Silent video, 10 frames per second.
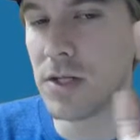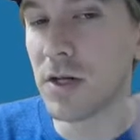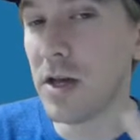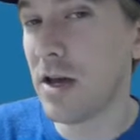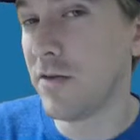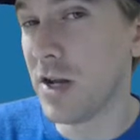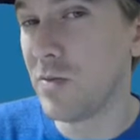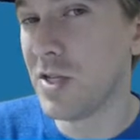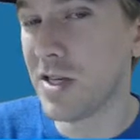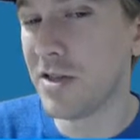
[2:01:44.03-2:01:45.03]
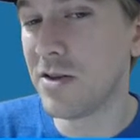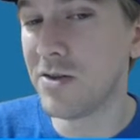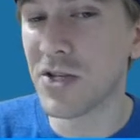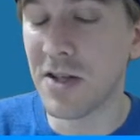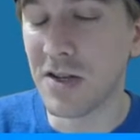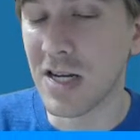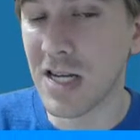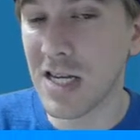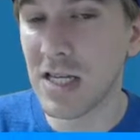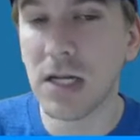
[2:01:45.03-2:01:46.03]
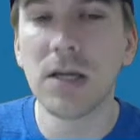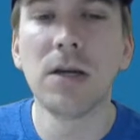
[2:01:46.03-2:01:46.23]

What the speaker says: Until I have enemies in there, there's nothing to hit.